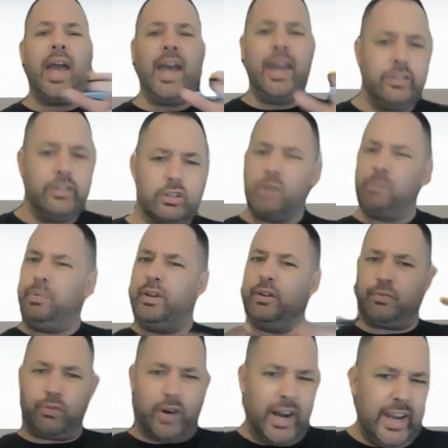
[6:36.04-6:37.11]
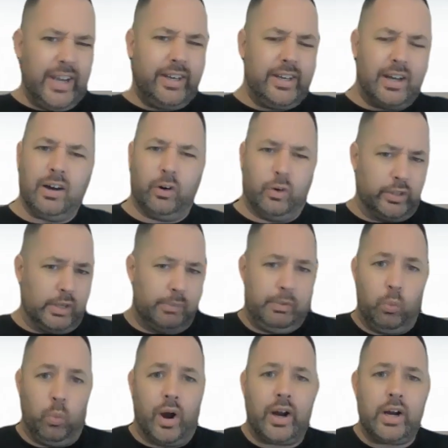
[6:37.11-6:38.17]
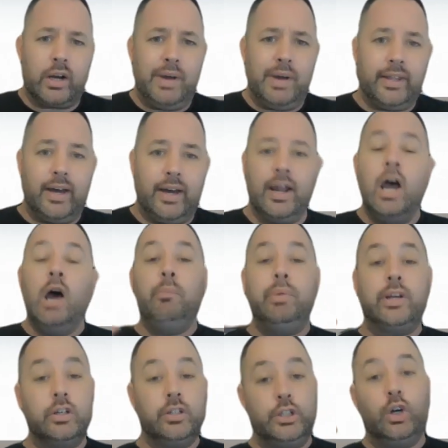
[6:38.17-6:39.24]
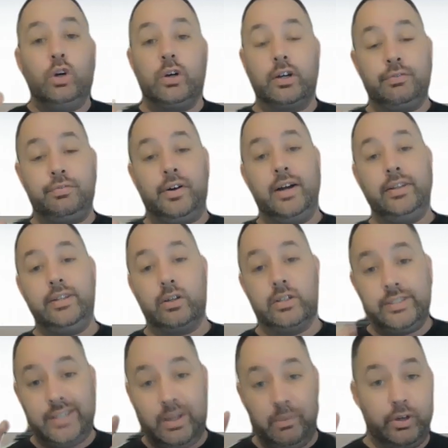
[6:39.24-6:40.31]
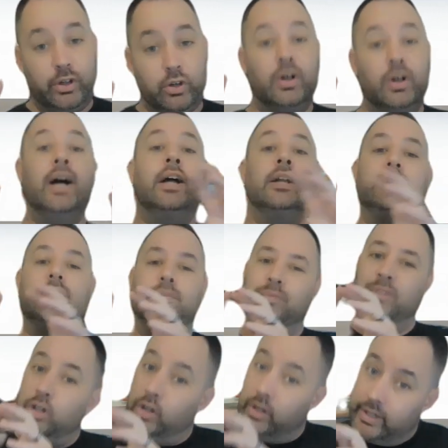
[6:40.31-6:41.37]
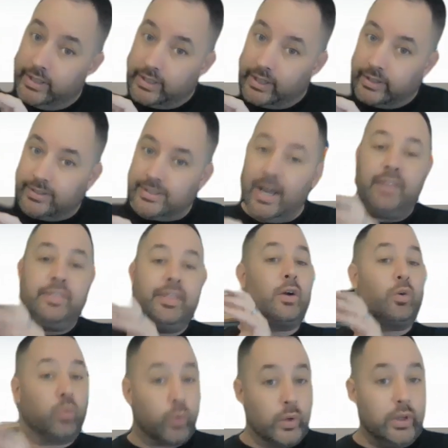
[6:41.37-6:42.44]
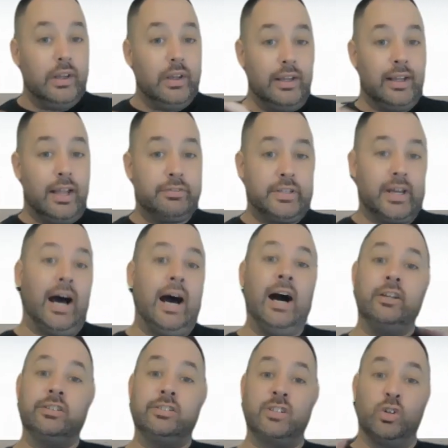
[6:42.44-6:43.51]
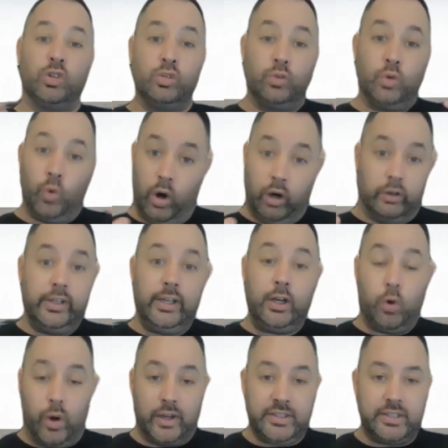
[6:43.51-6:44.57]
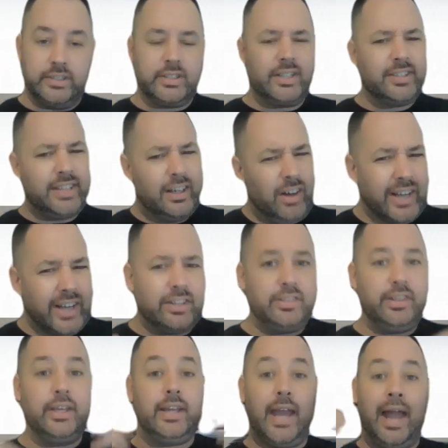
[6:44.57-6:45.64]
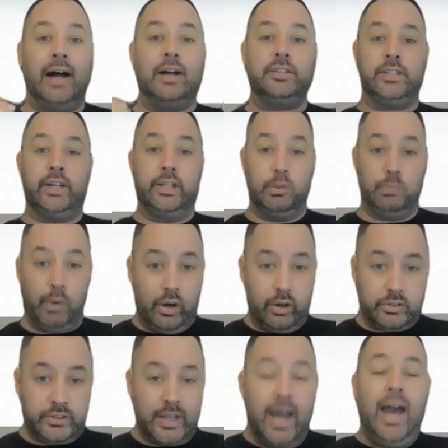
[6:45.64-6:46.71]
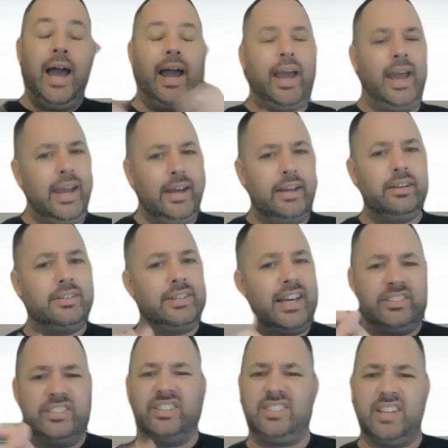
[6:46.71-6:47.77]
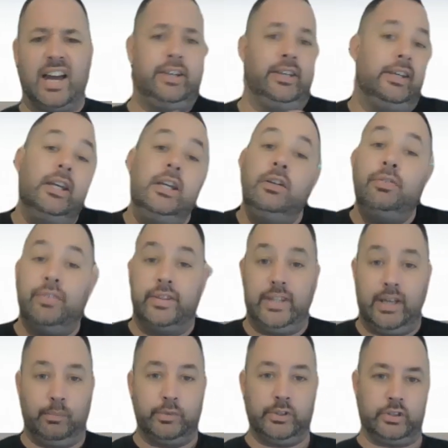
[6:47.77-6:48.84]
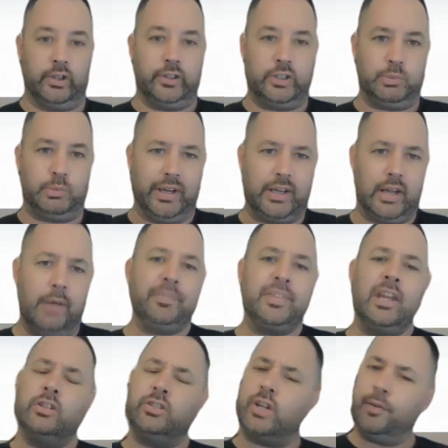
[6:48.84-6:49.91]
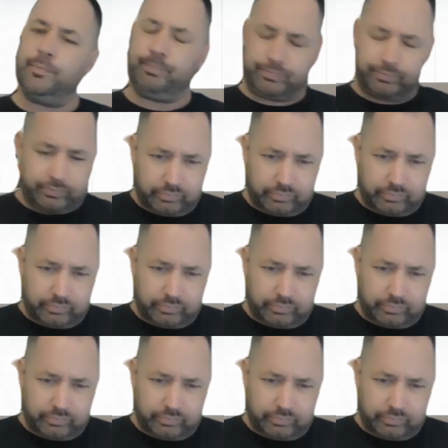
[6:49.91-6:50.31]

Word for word: And don't be afraid or don't be worried about that because you're going to find there is typical learners that really love to ask quality questions because they like to think outside the box and that's just a need for them, so to speak. So